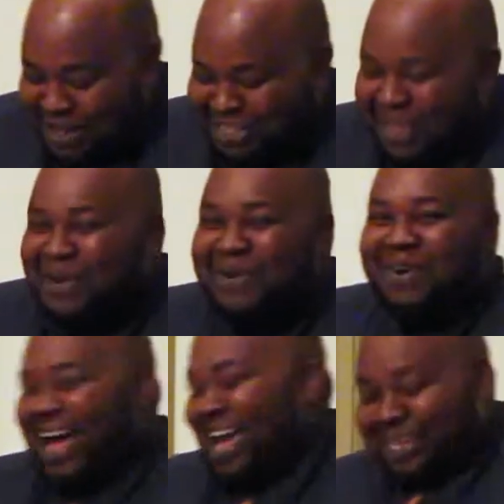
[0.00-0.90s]

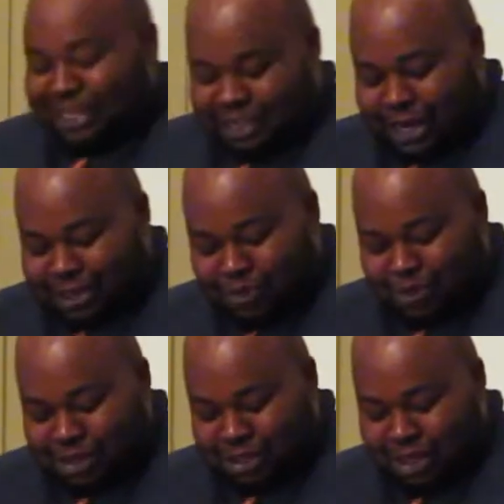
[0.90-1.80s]
So I had to change it
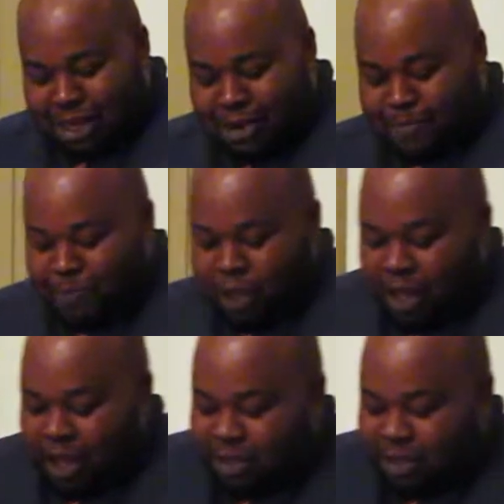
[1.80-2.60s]
once again.